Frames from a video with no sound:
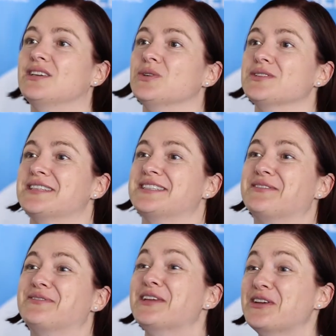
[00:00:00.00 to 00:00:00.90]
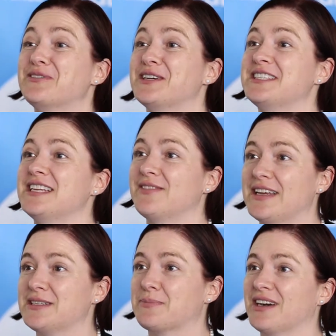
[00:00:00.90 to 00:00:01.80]
calls itself the University of
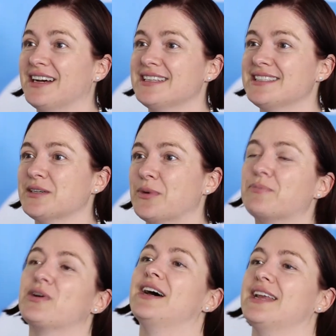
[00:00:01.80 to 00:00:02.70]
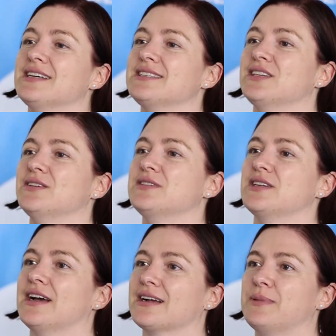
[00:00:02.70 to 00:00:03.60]
Enterprise. So we pride ourselves
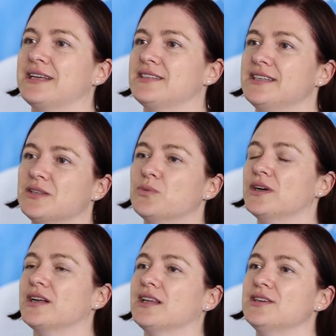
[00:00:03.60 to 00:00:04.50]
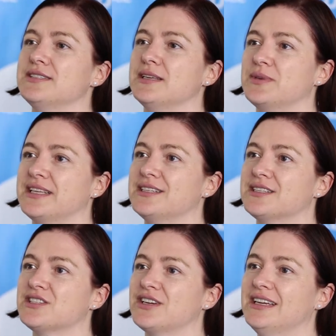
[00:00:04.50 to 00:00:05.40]
on our capacity to work closely with
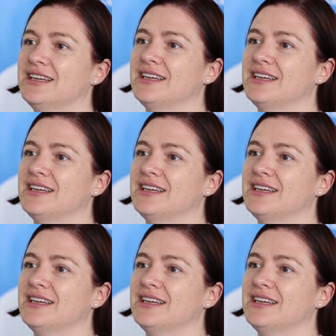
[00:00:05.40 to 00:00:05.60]
industry.